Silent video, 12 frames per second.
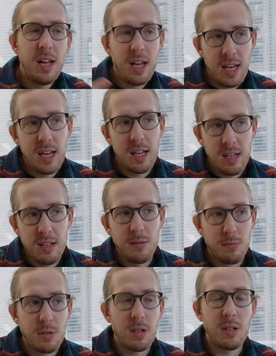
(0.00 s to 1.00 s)

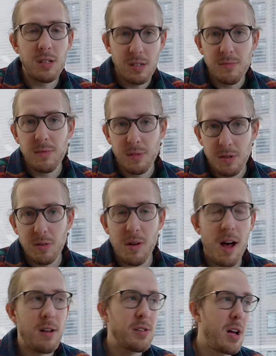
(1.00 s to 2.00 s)

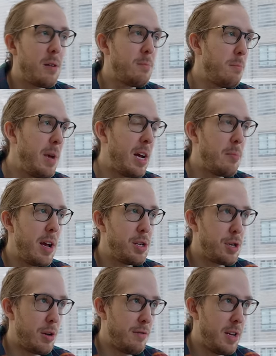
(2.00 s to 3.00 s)
I'll make a main
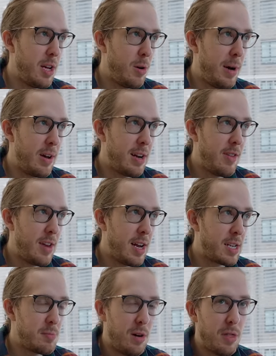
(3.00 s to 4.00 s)
channel video about it in the
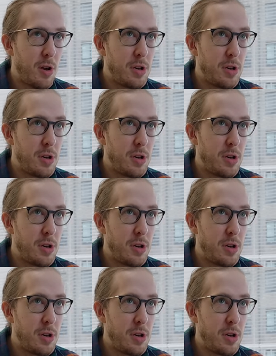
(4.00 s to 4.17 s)
next month or